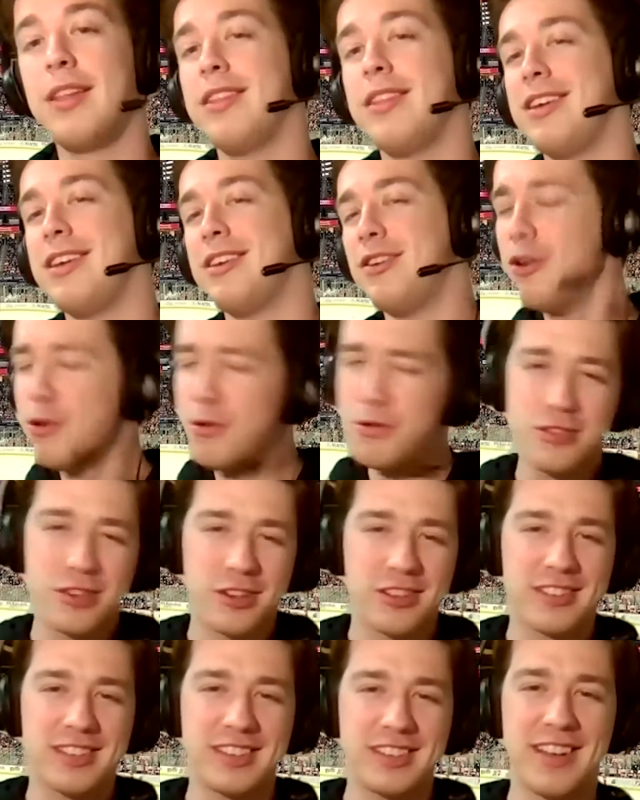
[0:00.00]
The New
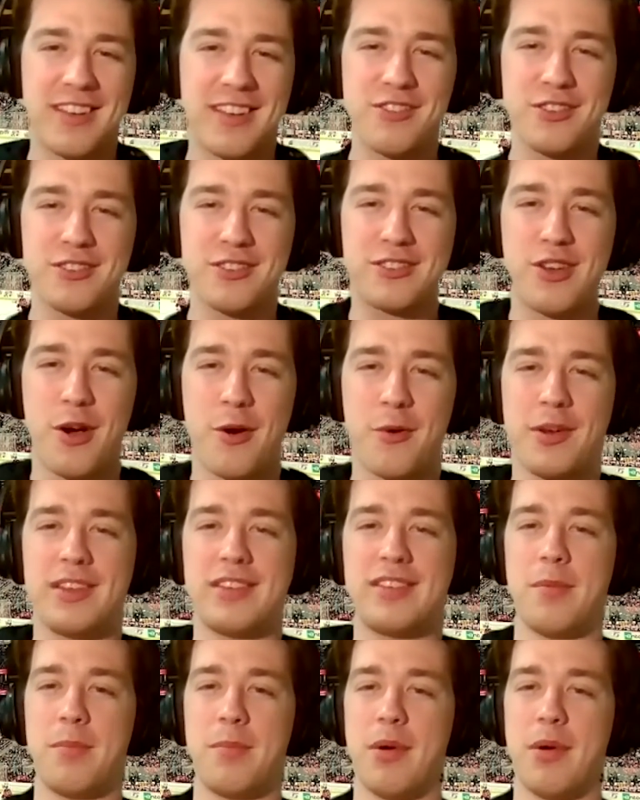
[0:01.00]
Jersey Devils go into